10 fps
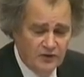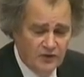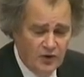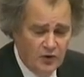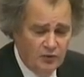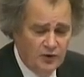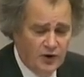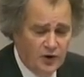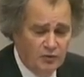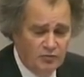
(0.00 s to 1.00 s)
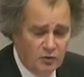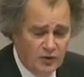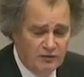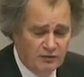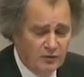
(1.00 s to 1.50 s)
So, you know,
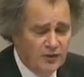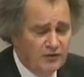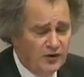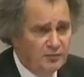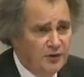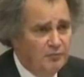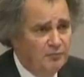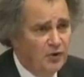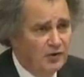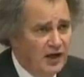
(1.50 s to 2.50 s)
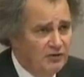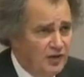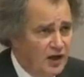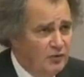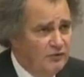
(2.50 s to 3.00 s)
we've, we've got to be more
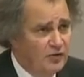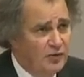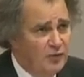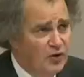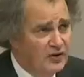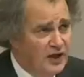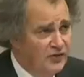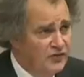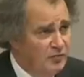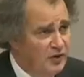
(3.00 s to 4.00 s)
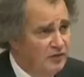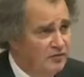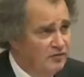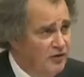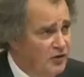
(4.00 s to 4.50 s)
agile, we've got to be more customer
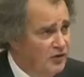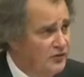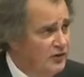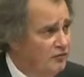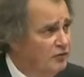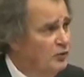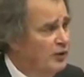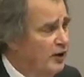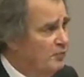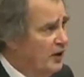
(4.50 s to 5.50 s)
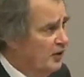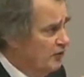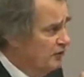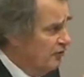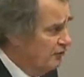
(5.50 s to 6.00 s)
focused. After all, we are part
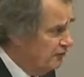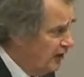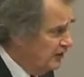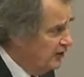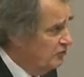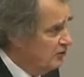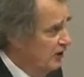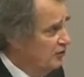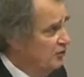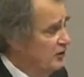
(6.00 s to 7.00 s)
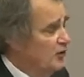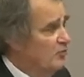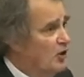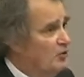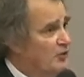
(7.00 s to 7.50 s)
of the funding structure at the
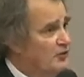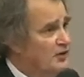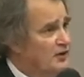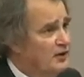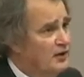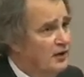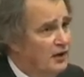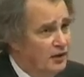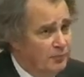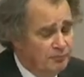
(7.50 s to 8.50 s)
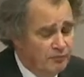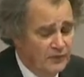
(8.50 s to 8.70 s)
moment, um,